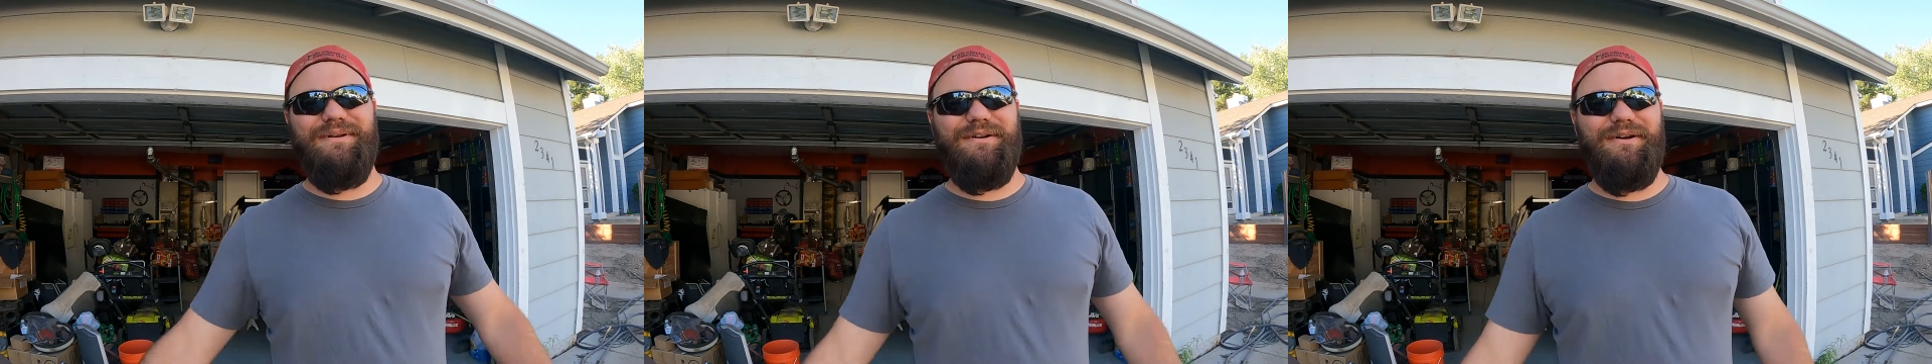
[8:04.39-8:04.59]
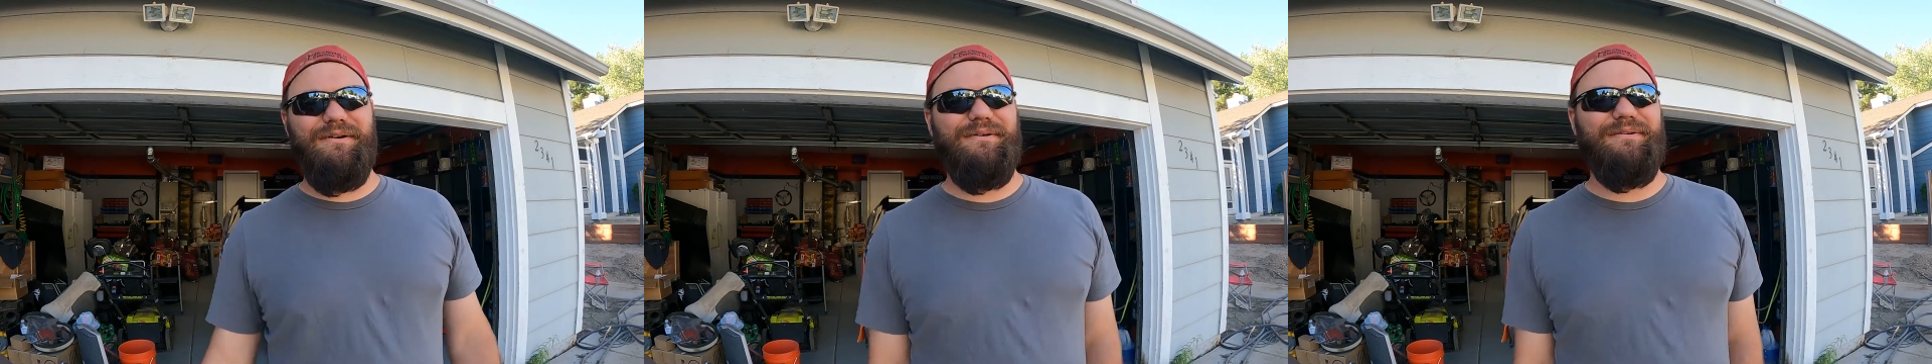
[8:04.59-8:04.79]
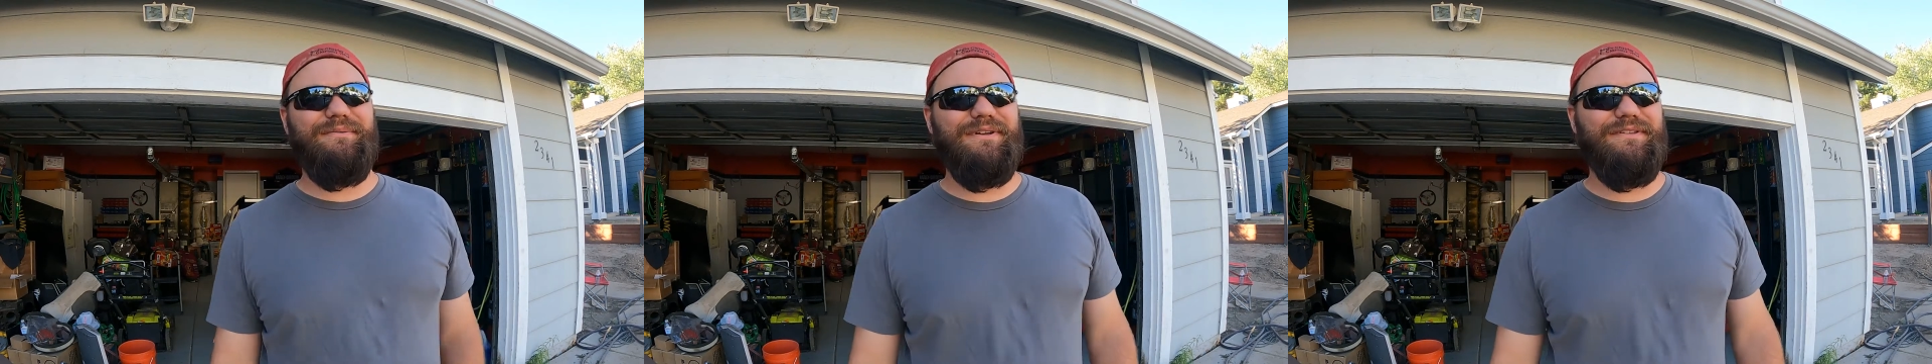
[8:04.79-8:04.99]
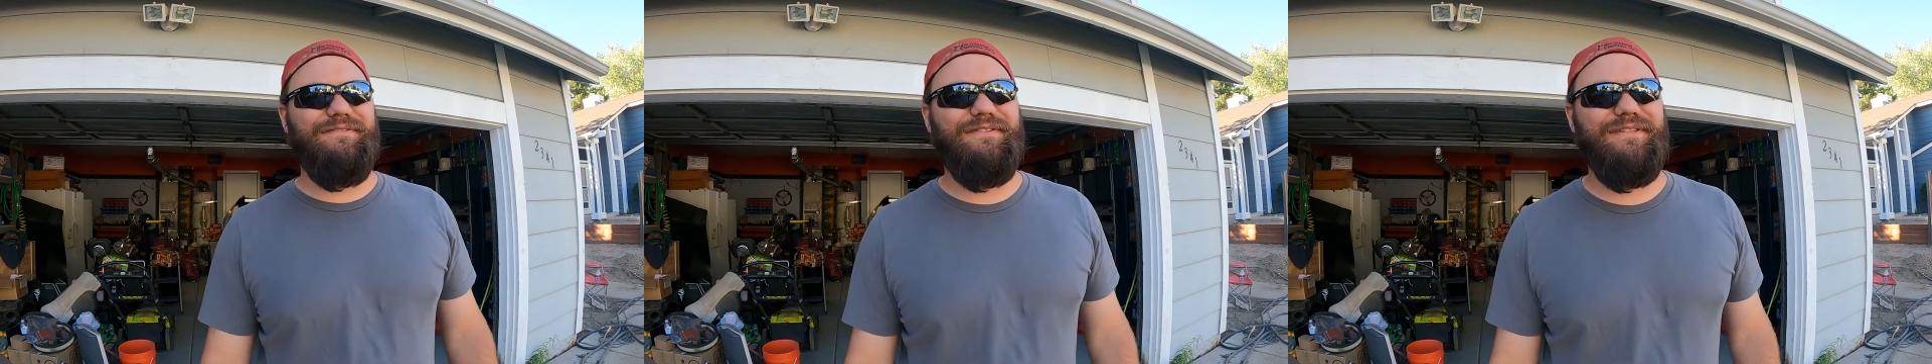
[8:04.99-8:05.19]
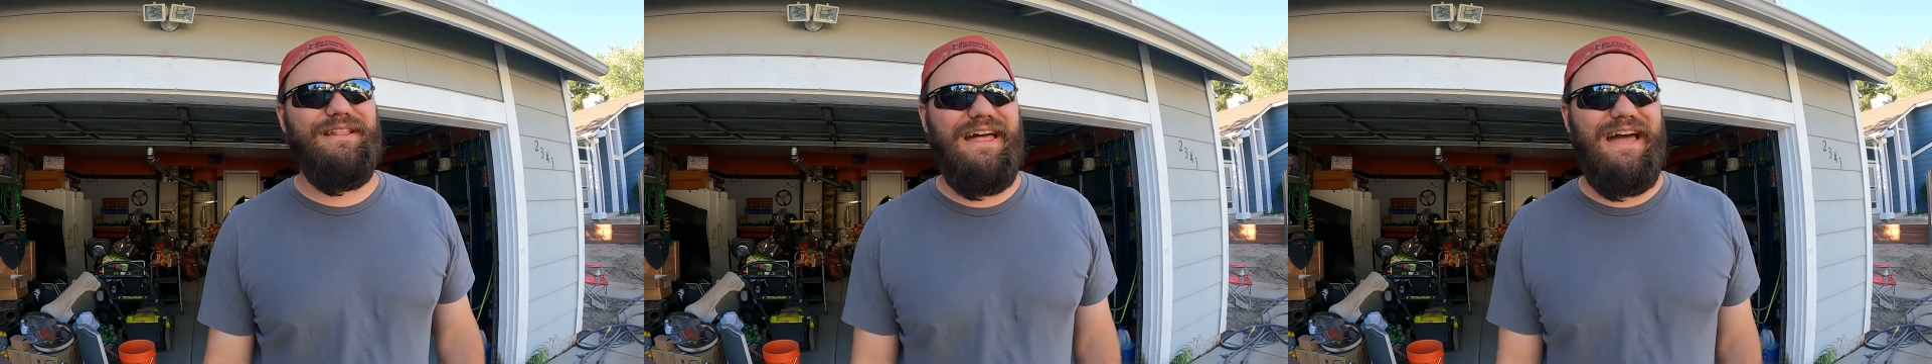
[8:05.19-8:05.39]
been going with
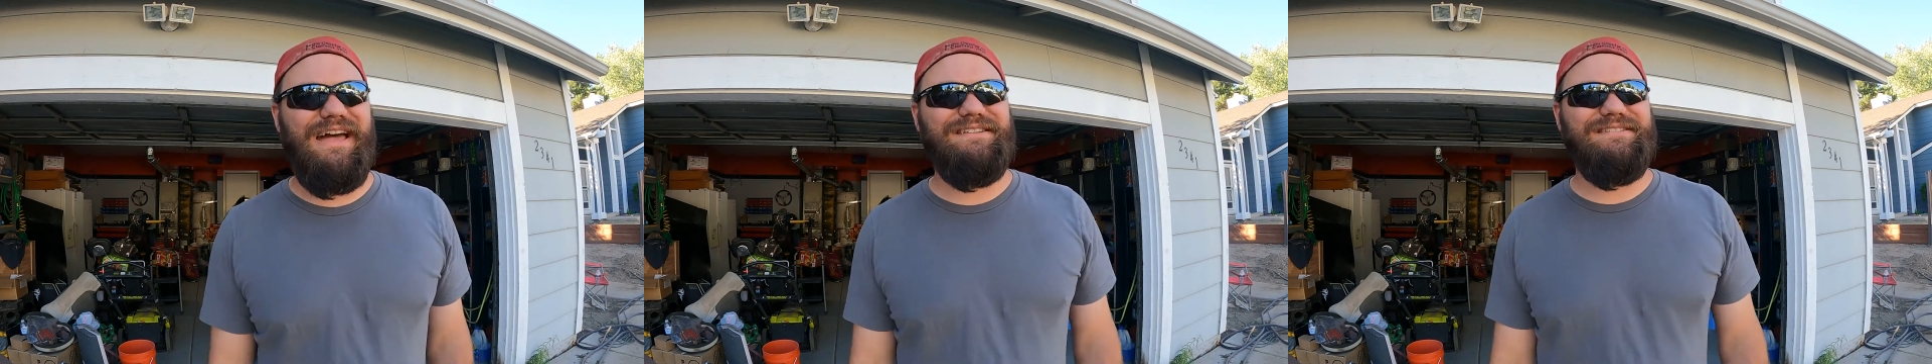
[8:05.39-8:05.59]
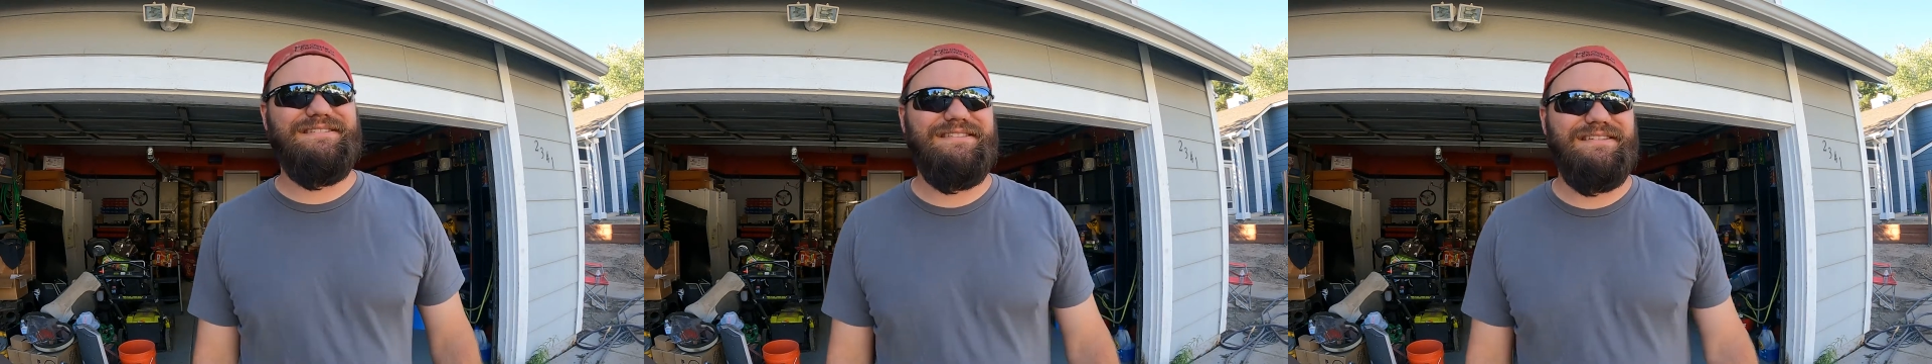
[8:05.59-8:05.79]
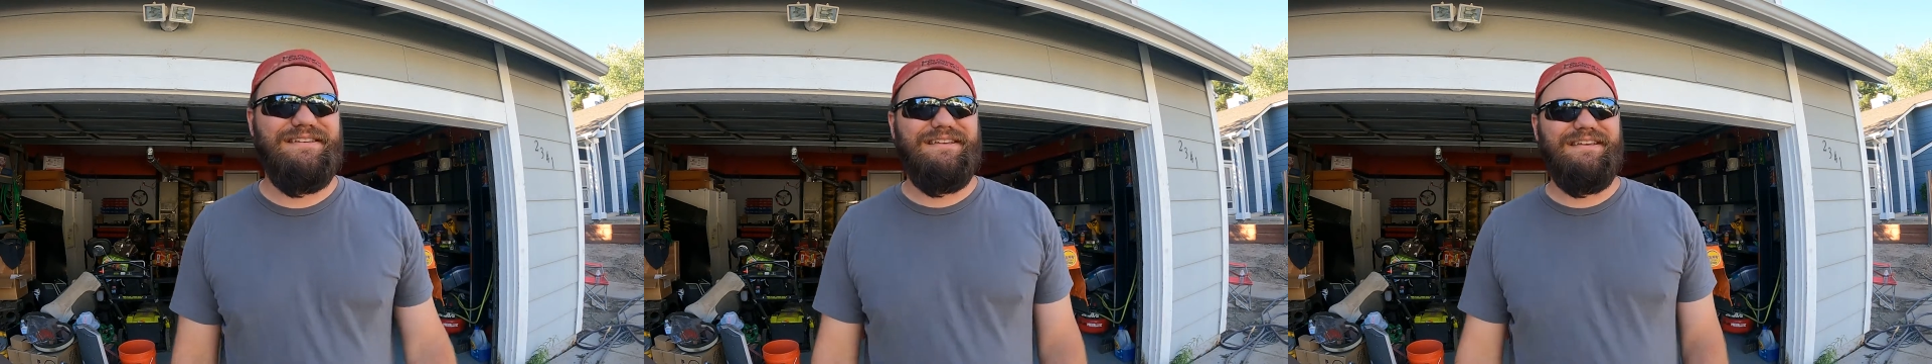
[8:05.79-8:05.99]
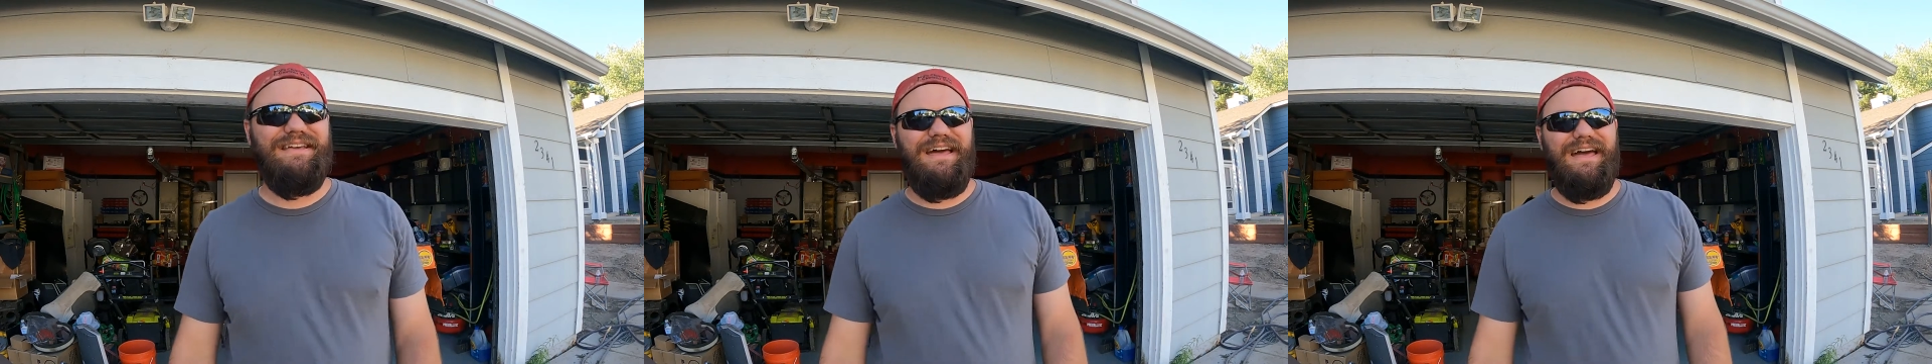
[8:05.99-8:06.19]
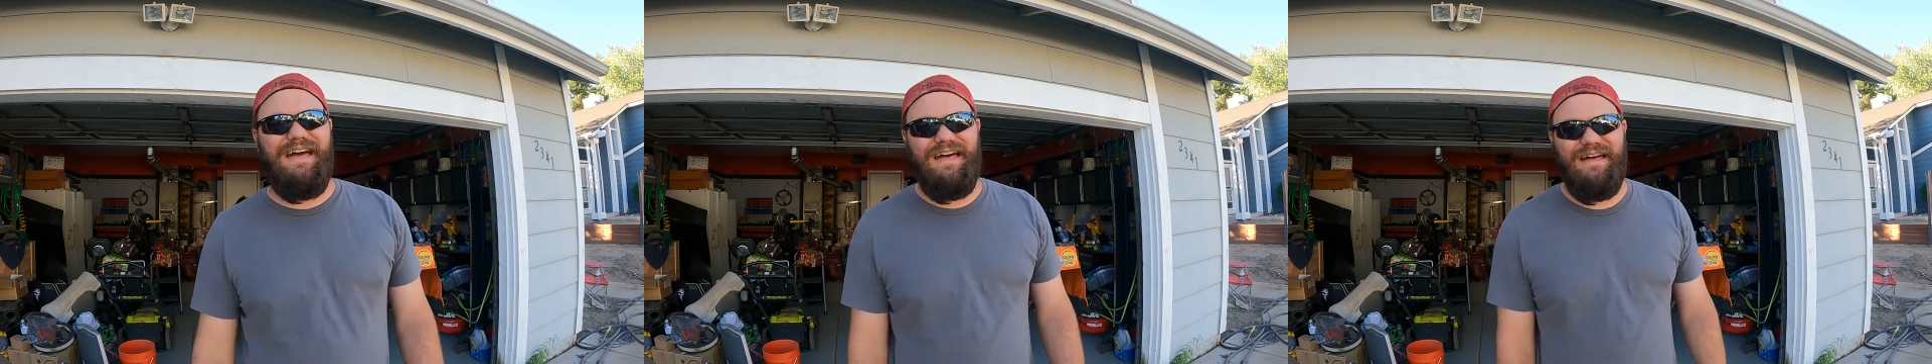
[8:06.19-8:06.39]
for the last
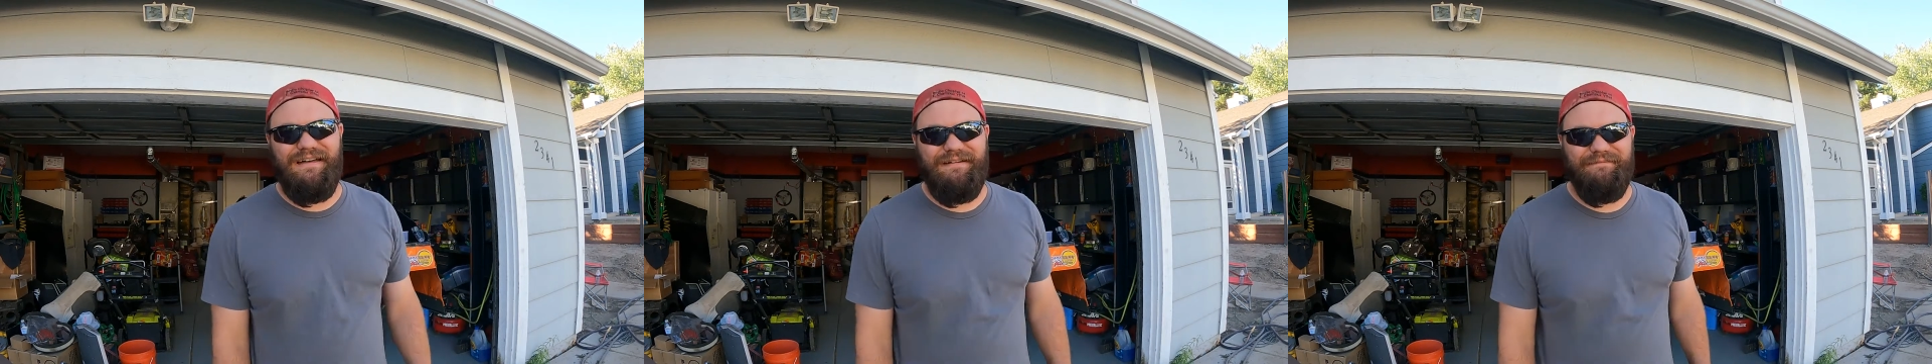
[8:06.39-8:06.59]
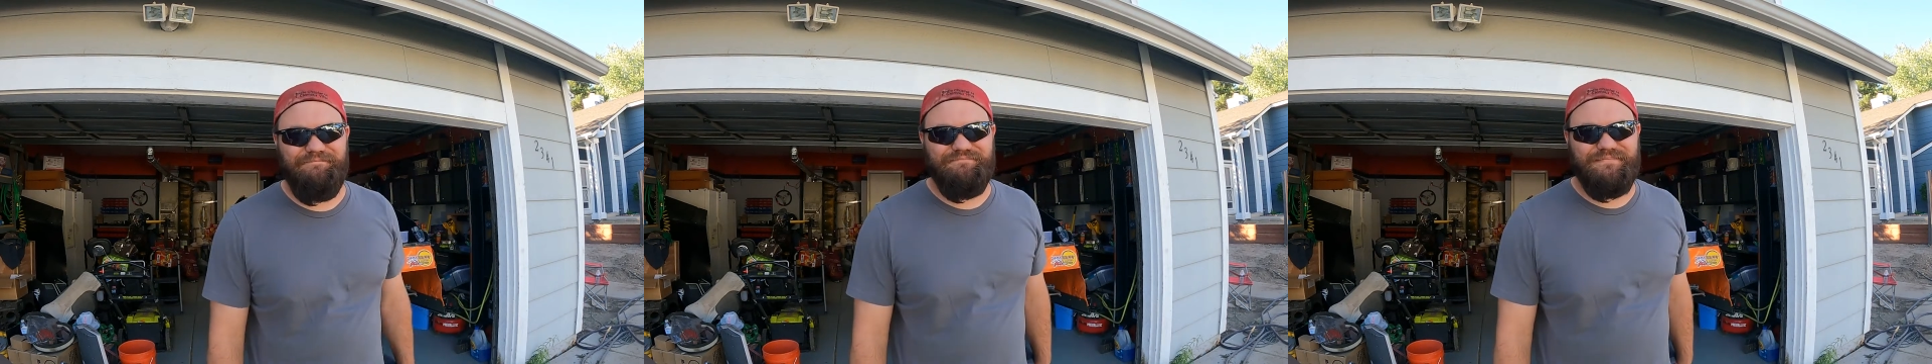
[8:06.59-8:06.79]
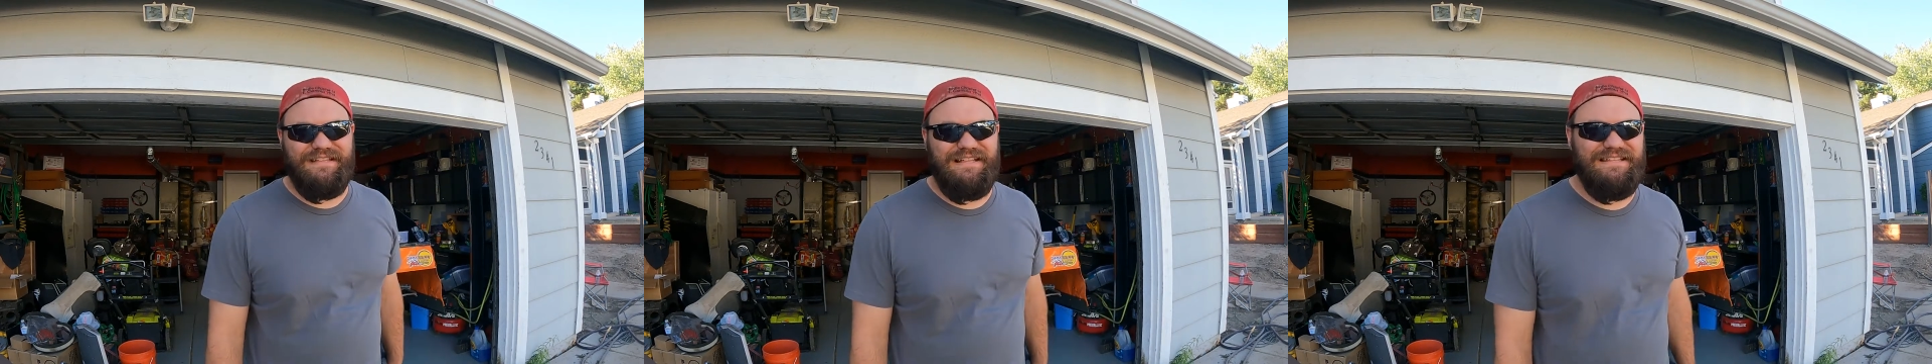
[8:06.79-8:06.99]
um,